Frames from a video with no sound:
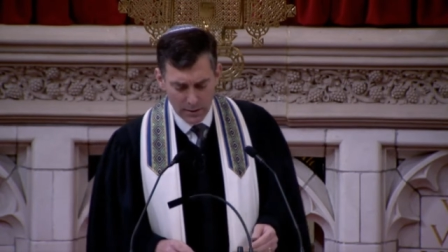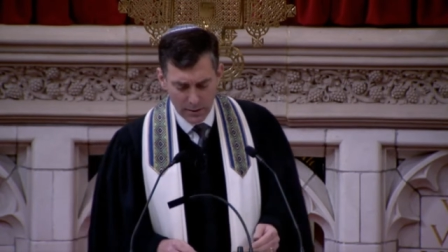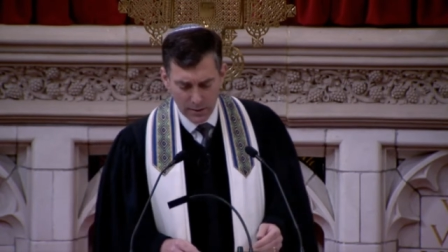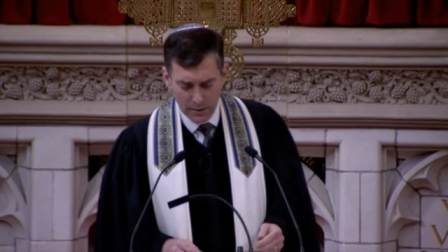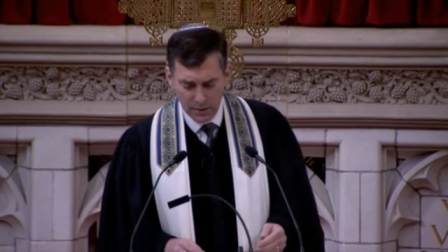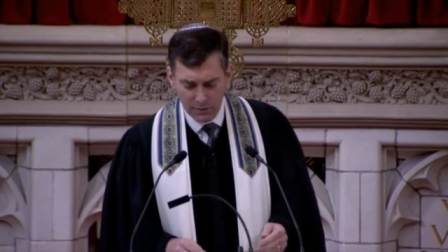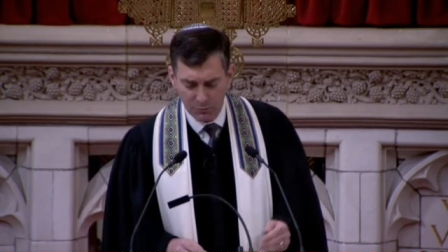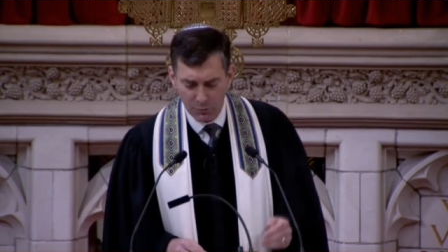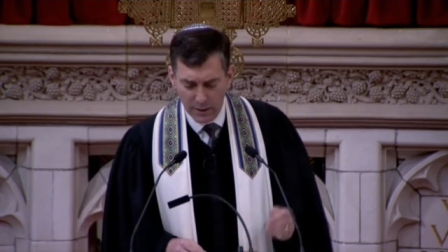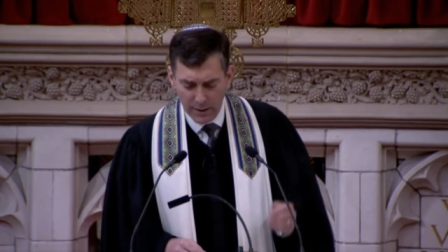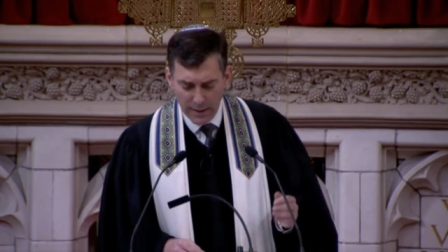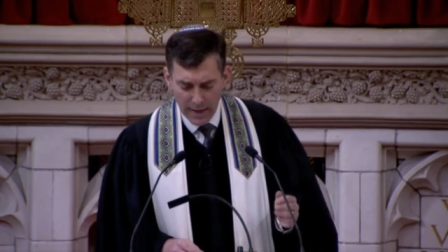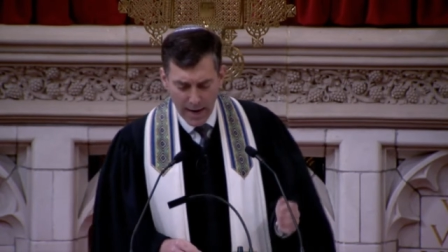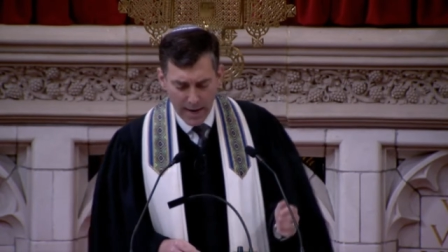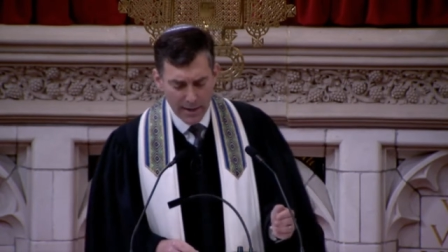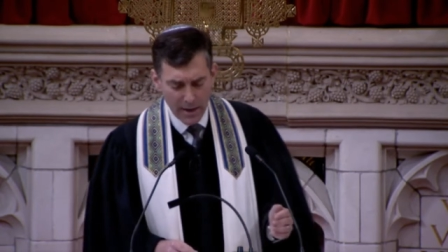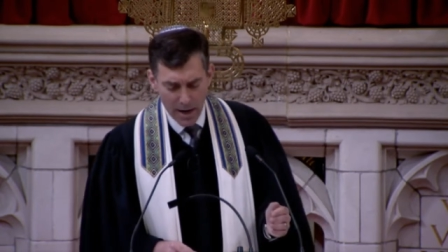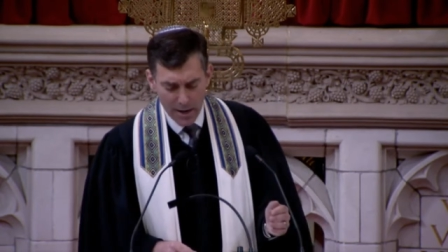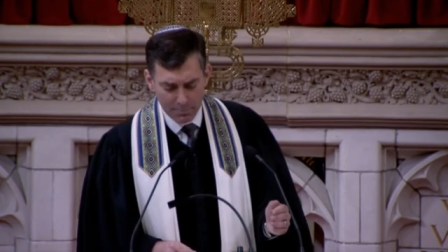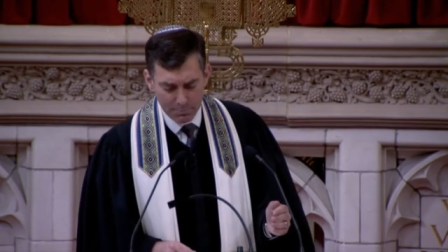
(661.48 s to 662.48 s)
If we
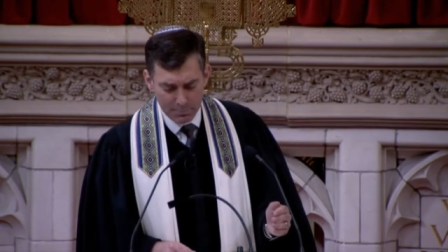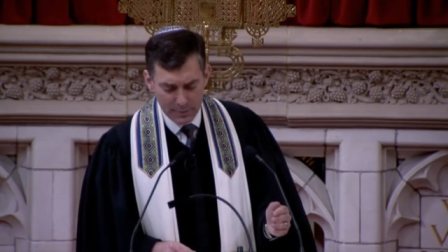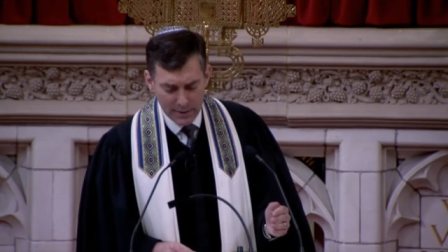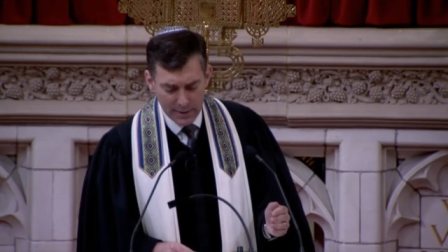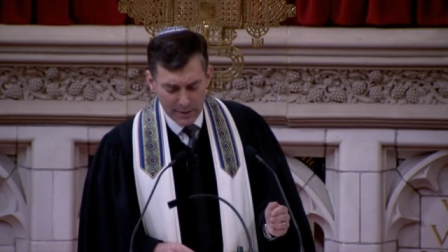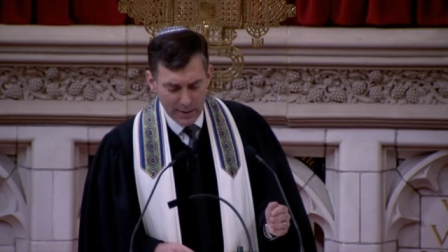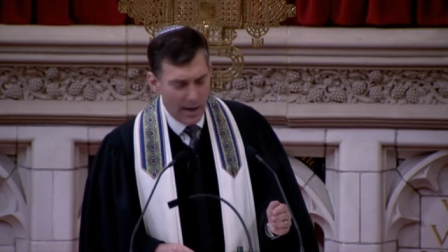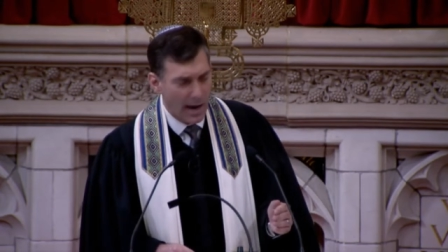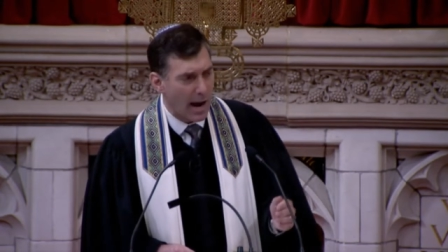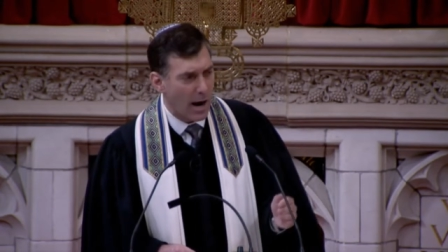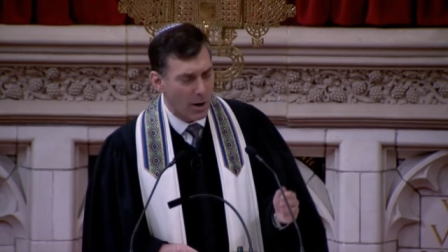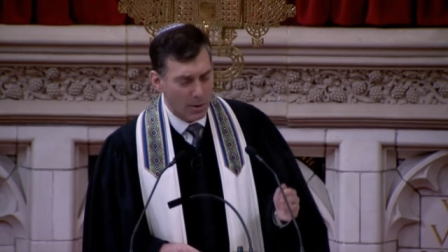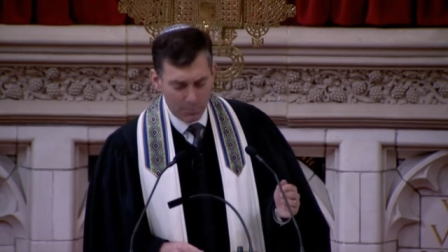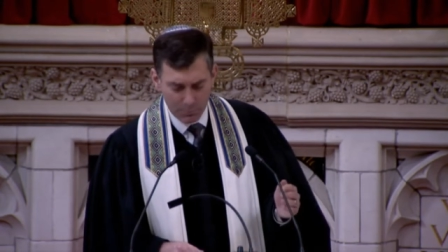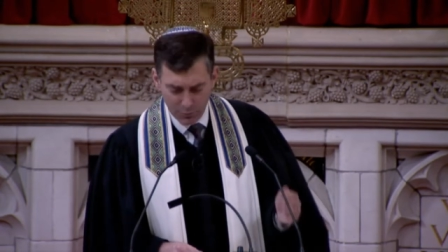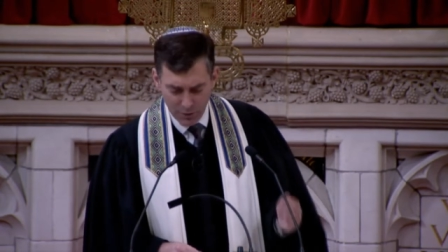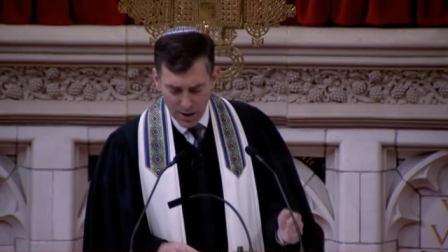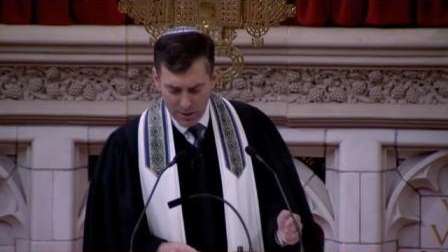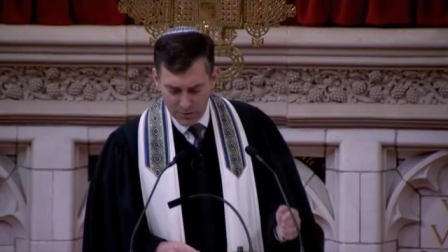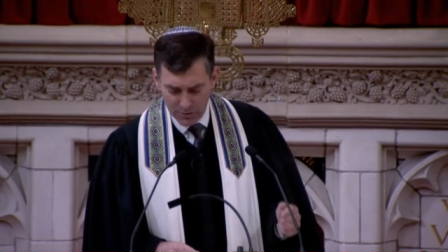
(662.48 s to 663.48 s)
cannot be our
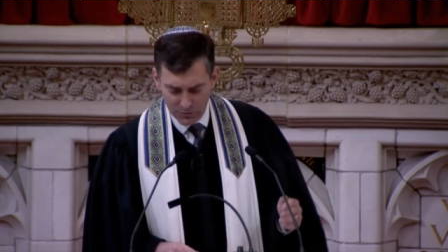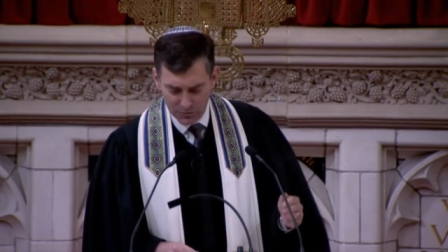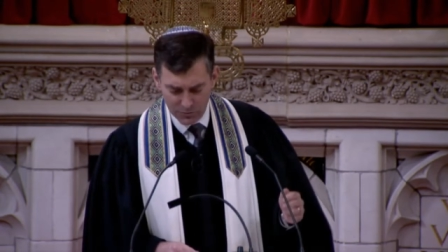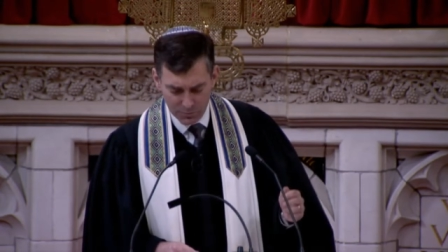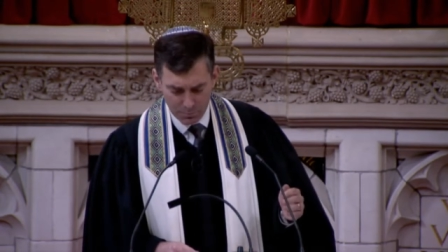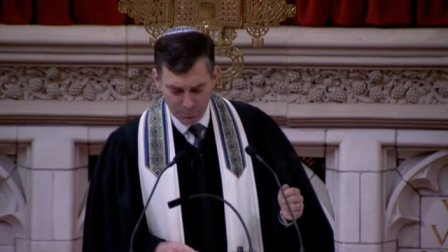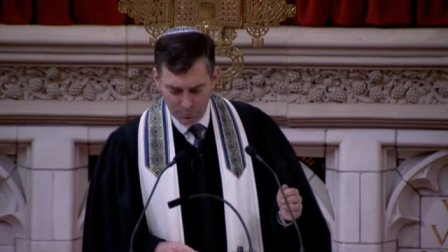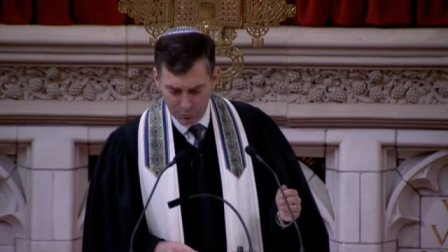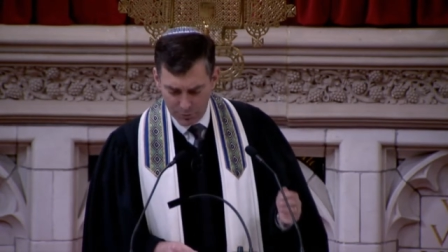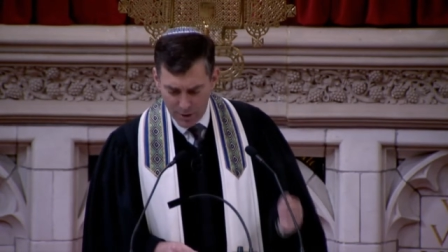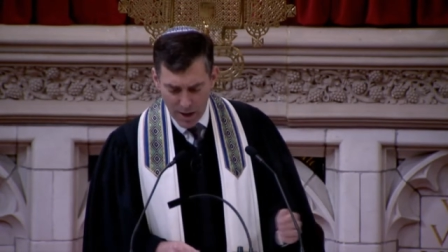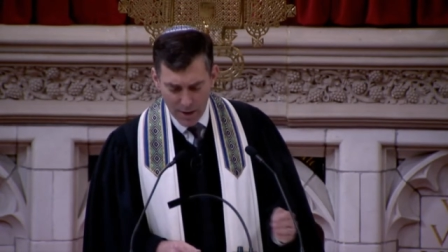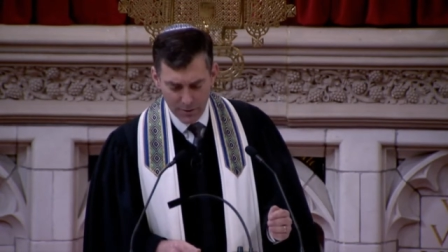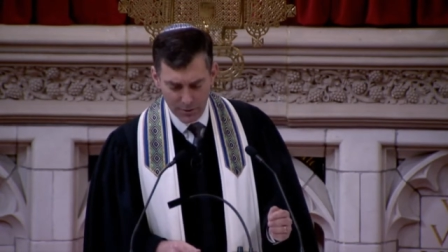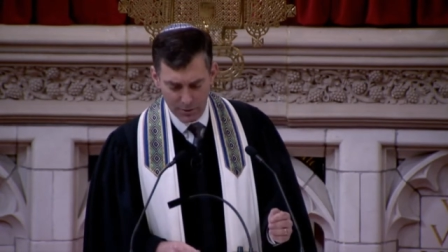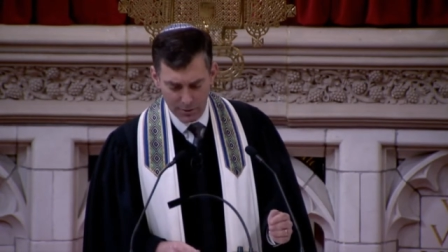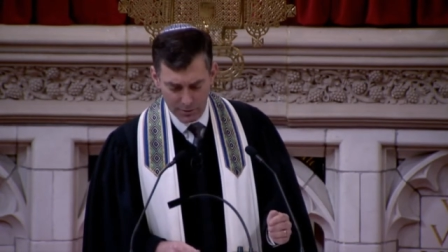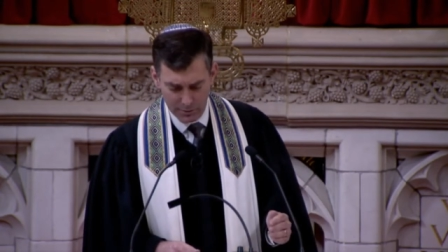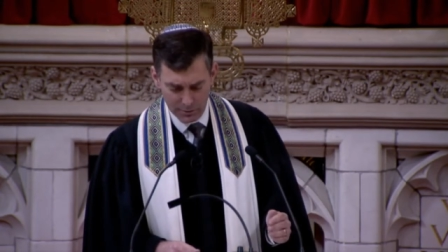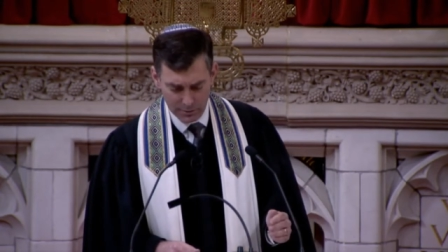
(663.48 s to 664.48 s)
brother's
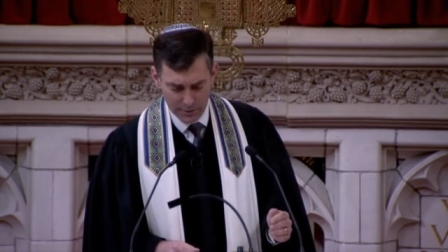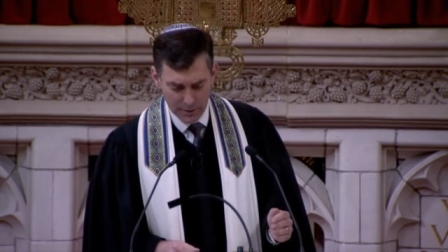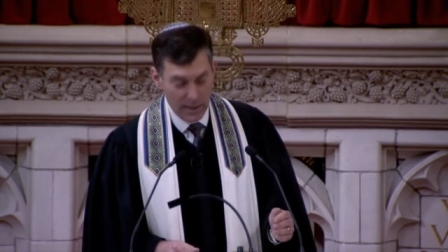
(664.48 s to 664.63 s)
brother,